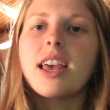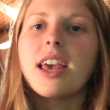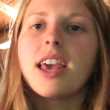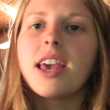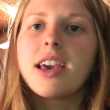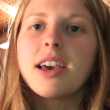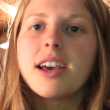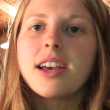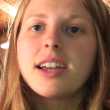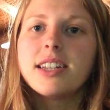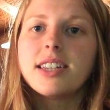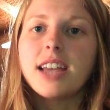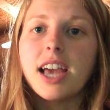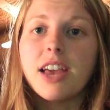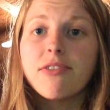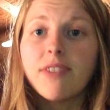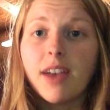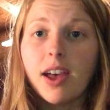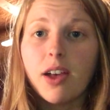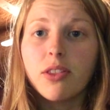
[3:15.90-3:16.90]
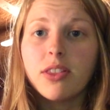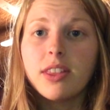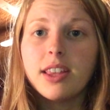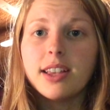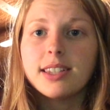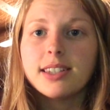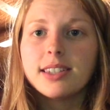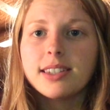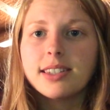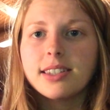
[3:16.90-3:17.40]
and I found
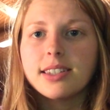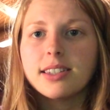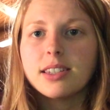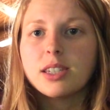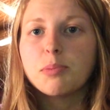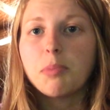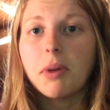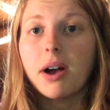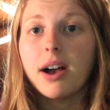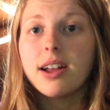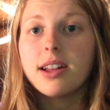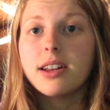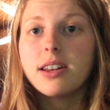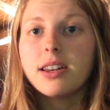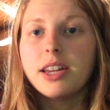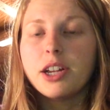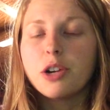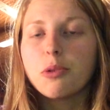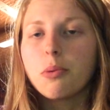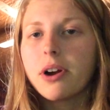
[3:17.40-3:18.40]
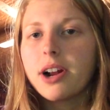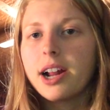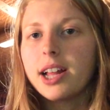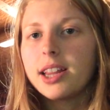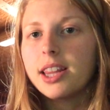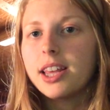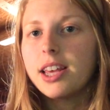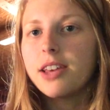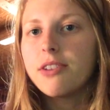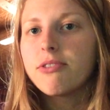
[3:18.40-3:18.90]
this spot near where I
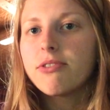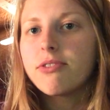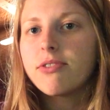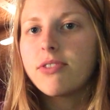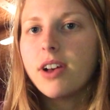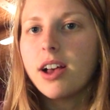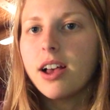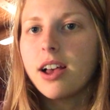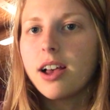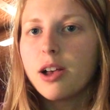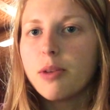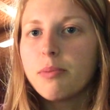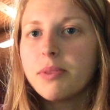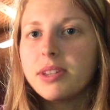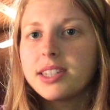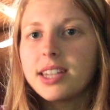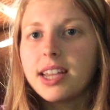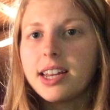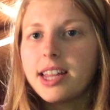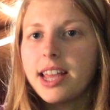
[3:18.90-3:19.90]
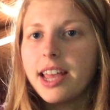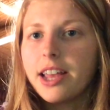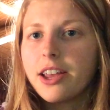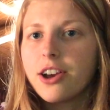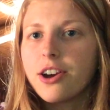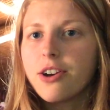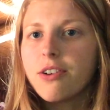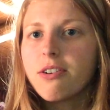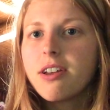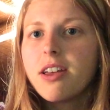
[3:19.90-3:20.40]
live in San
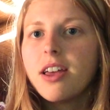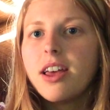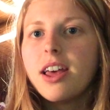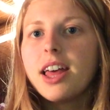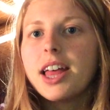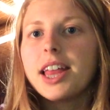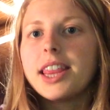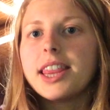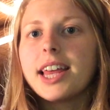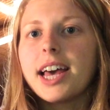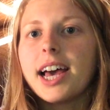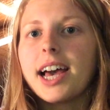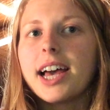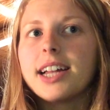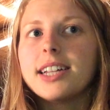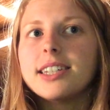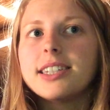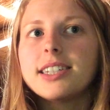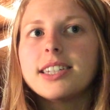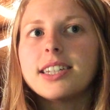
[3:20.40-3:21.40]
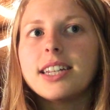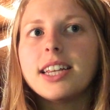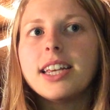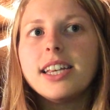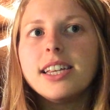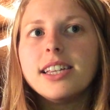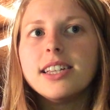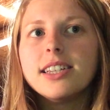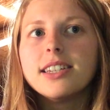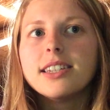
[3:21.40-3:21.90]
Diego that
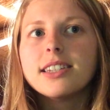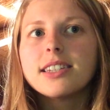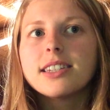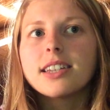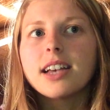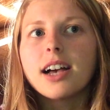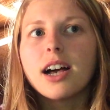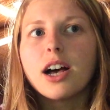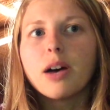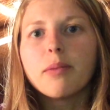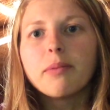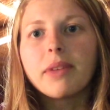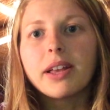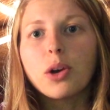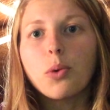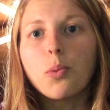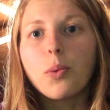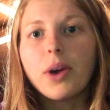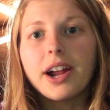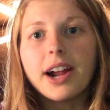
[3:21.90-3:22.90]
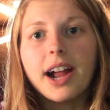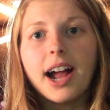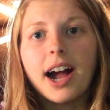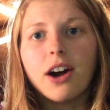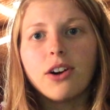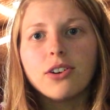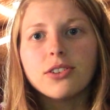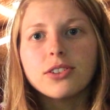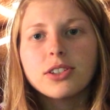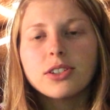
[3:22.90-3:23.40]
is like a
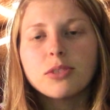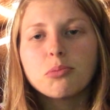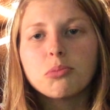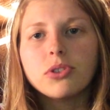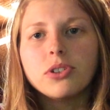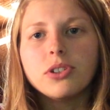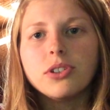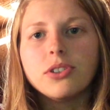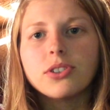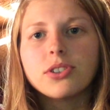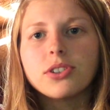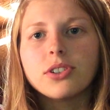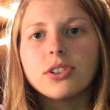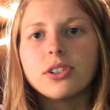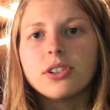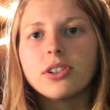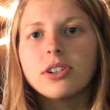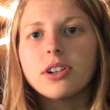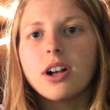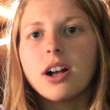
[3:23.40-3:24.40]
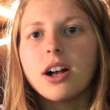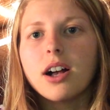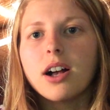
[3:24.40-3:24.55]
warehouse producer